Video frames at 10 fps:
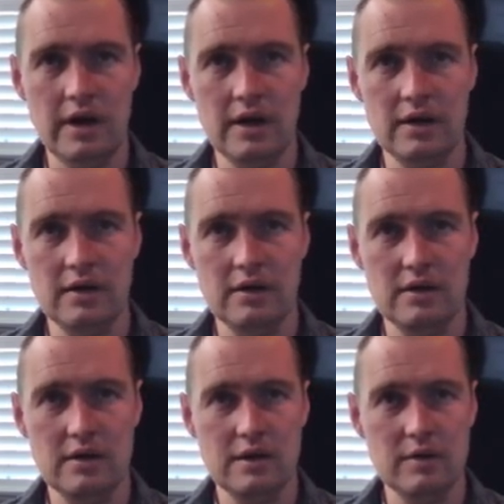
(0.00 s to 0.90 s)
All right,
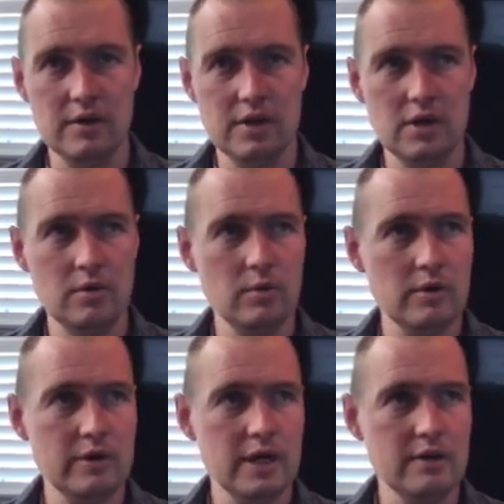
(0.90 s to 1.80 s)
here we go.
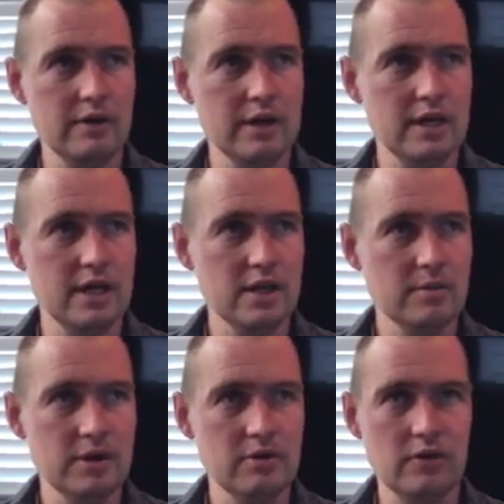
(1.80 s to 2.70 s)
Where are we at right
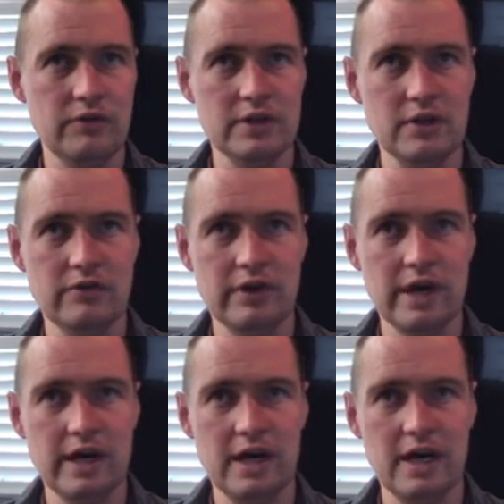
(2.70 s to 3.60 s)
now? Smart score
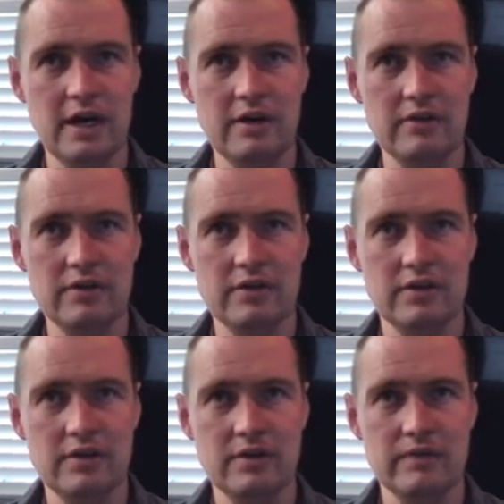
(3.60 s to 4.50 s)
55.
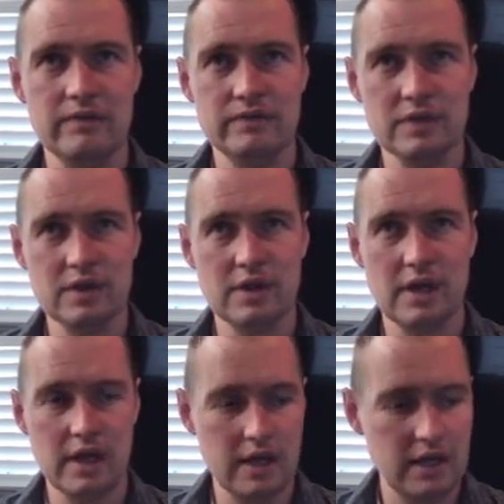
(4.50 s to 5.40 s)

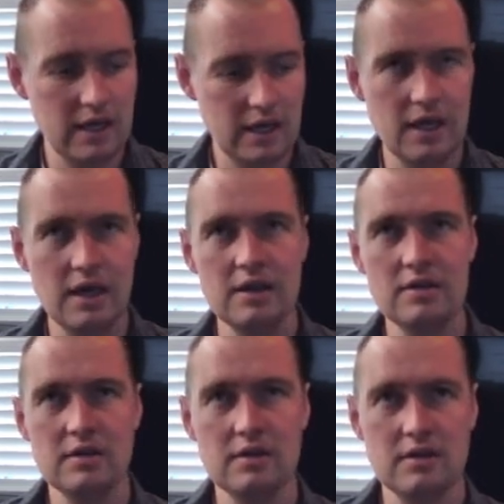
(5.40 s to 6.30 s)

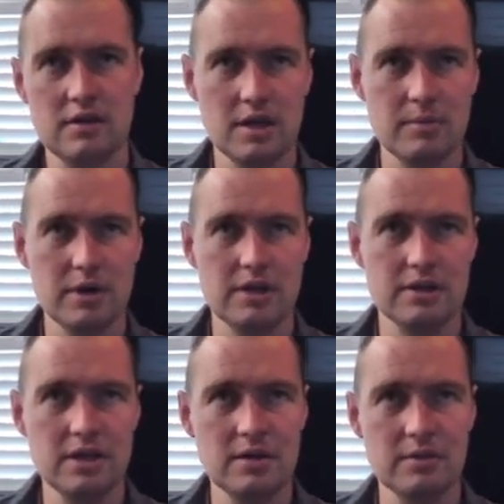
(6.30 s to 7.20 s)
And step
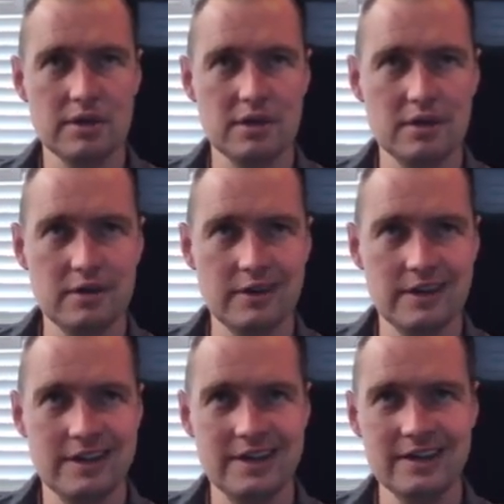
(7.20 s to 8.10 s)
by step, here
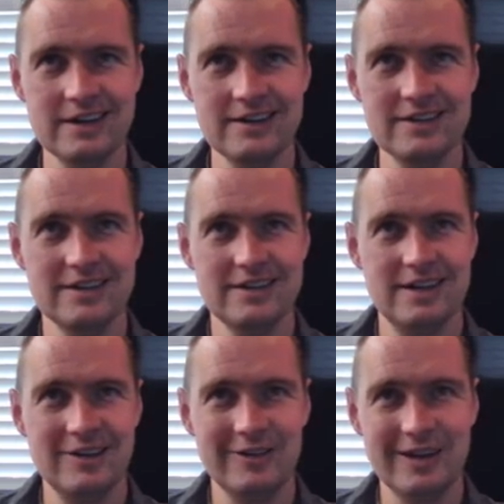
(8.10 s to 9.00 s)
we go.
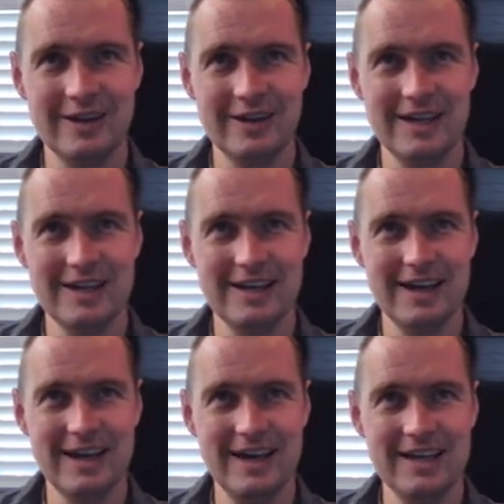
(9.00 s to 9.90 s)
We got
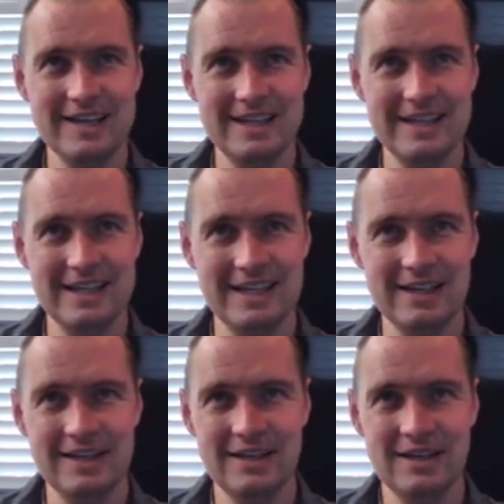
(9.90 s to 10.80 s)

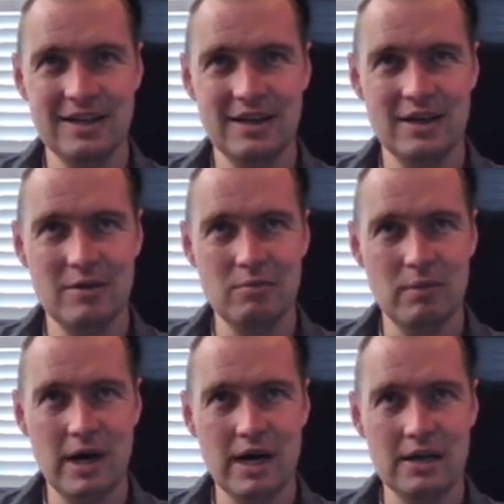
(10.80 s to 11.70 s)
9d
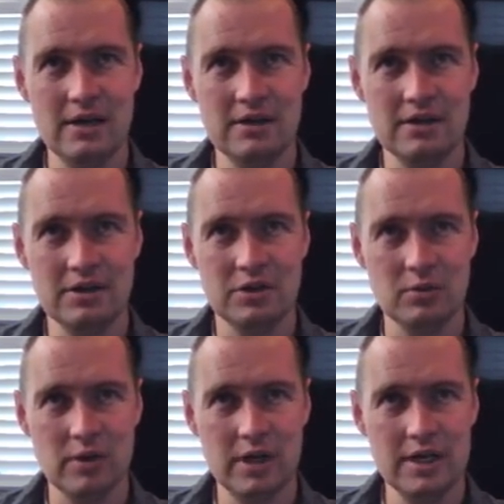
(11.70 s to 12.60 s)
minus
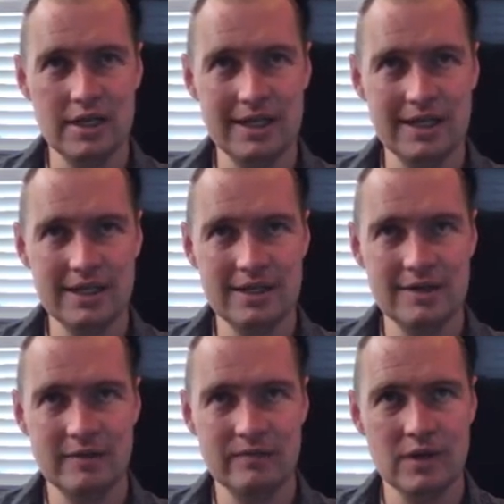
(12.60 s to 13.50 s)
3d